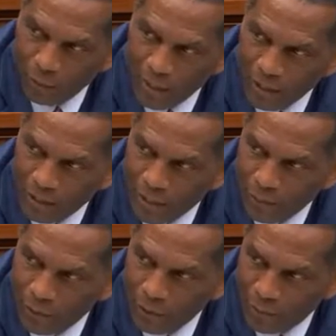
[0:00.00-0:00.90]
remaining
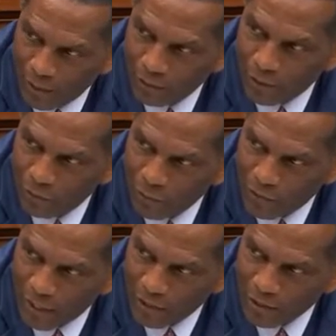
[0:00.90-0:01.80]
time to my good friend
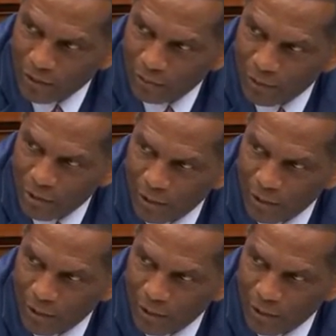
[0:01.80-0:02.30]
from Texas.